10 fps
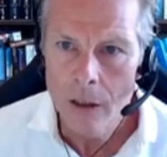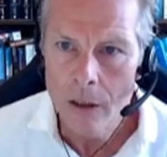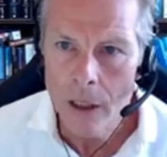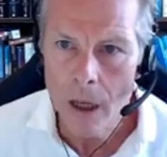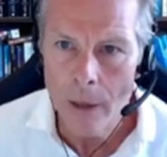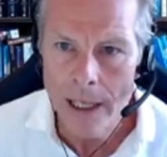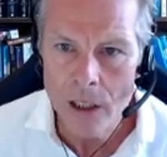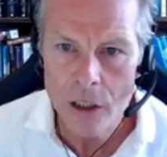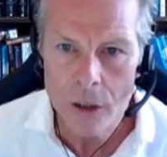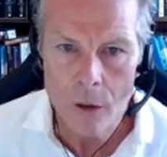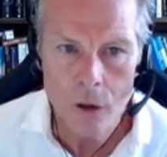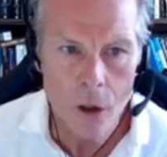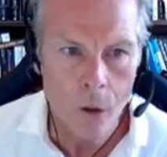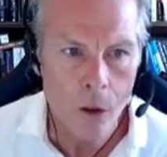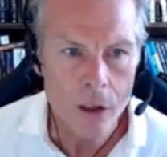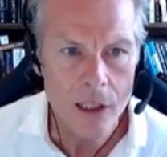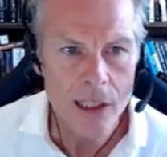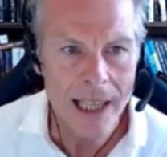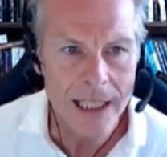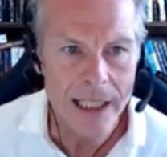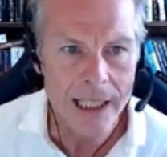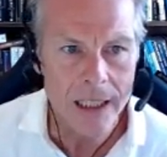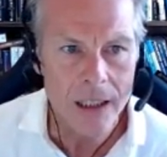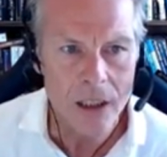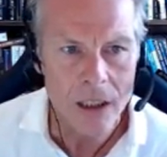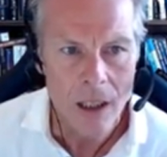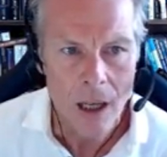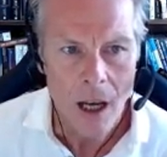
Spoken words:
you go into tools and settings,